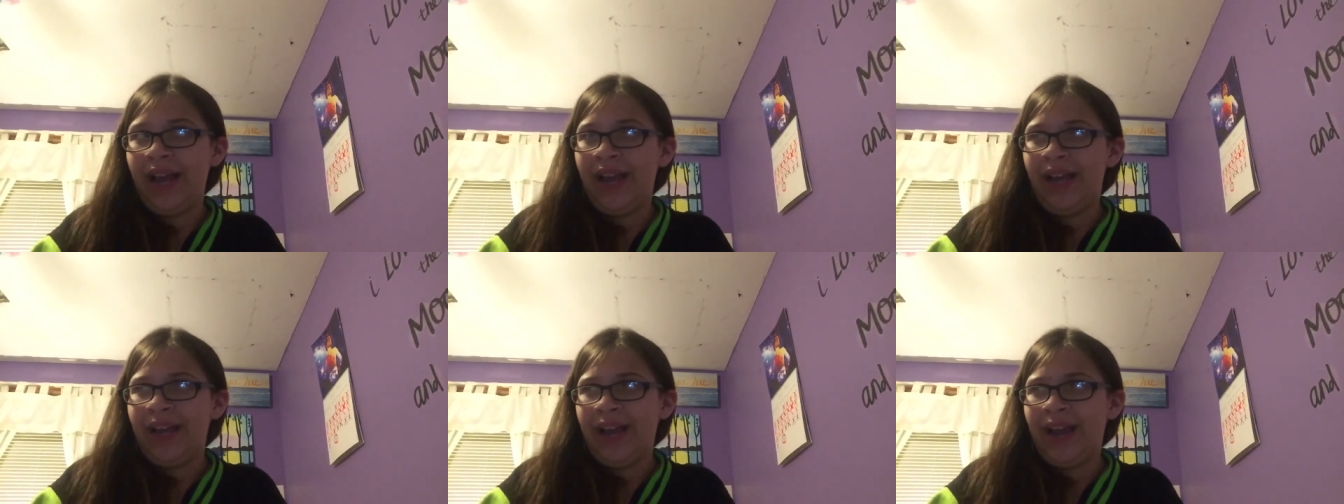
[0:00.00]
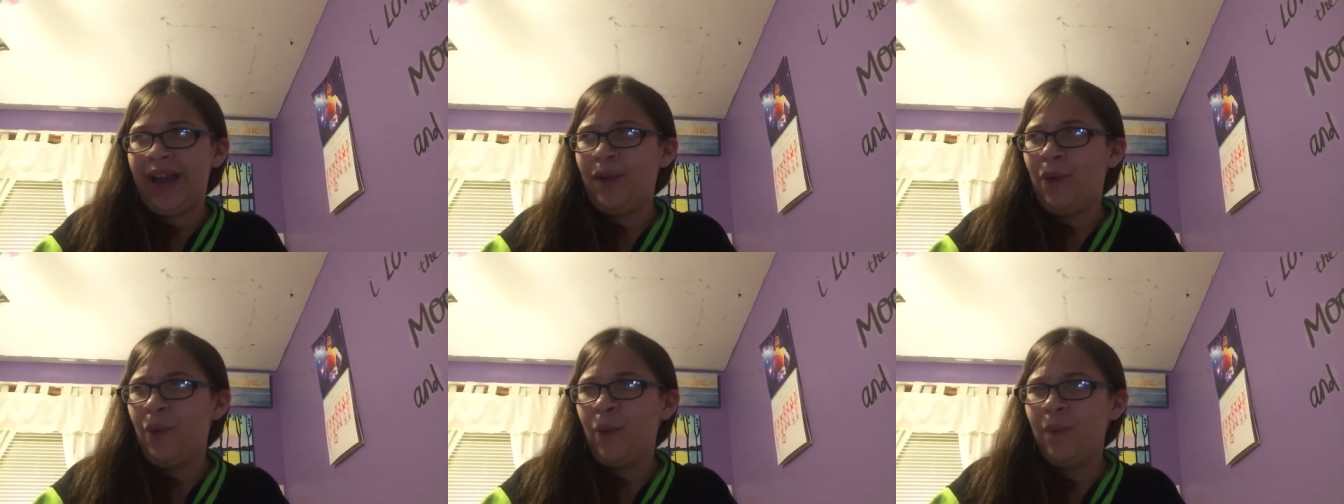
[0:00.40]
and
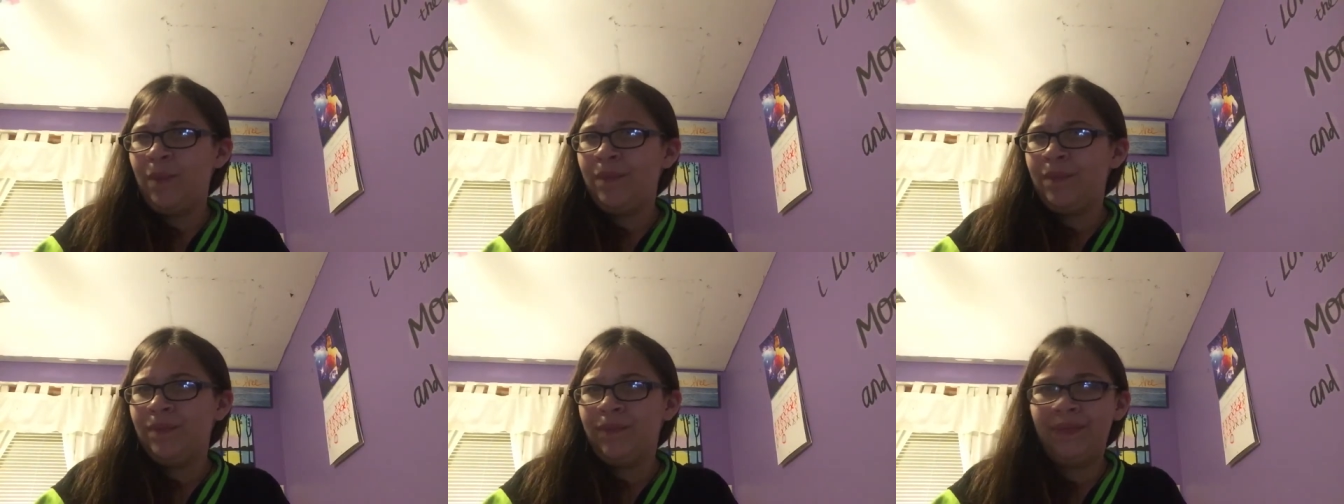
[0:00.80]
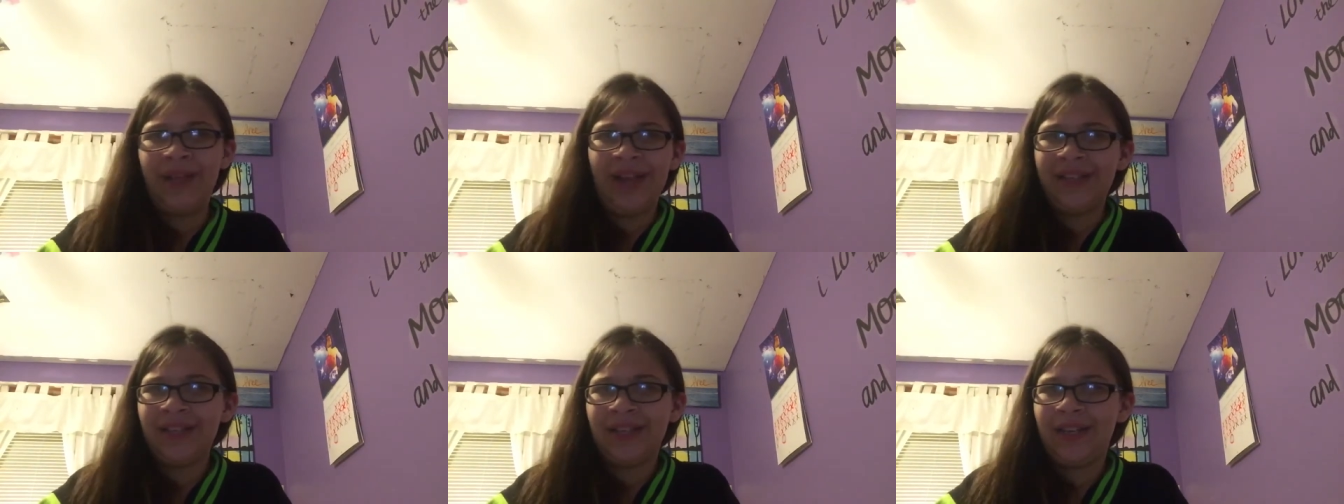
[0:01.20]
now
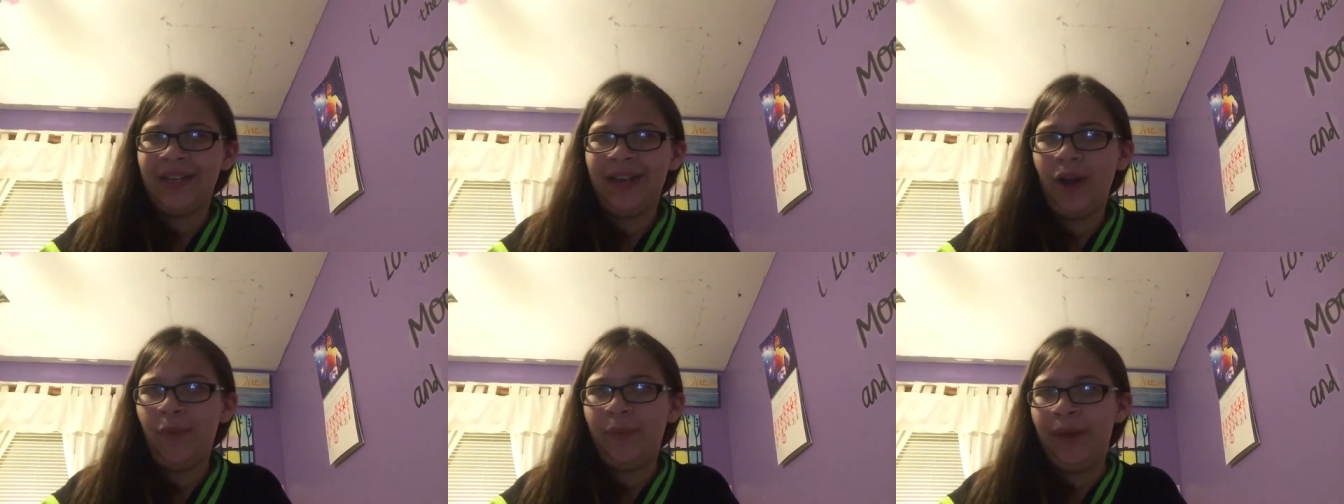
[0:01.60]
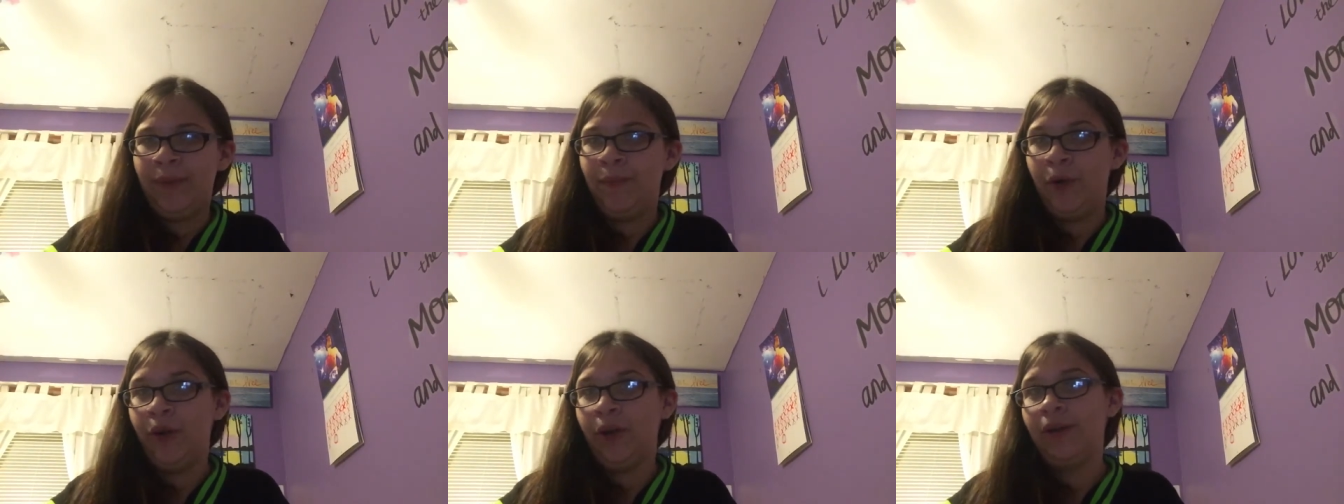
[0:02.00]
that didn't help
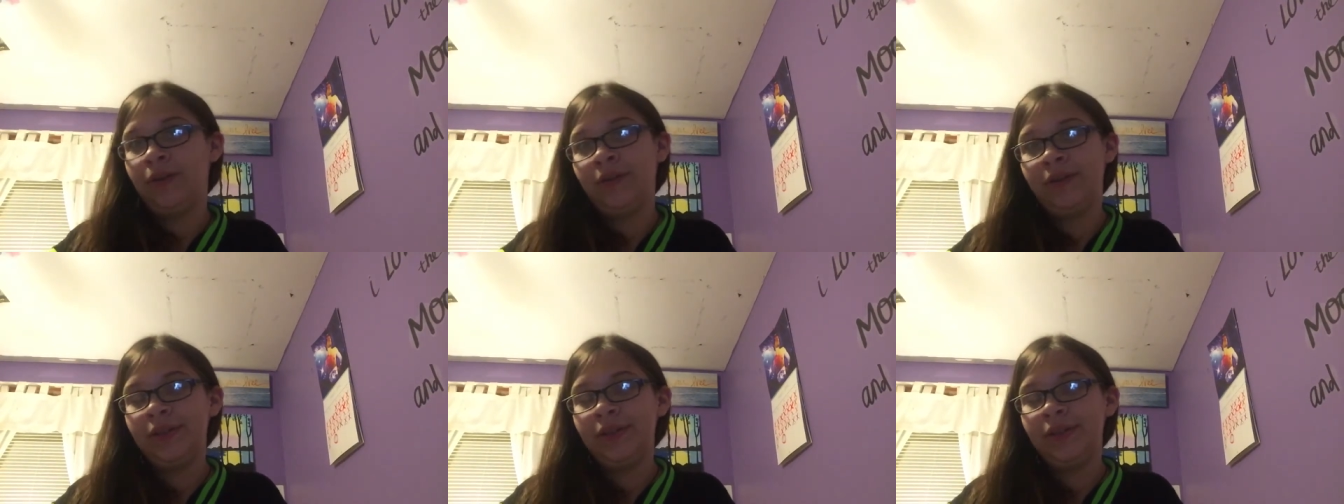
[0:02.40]
anymore.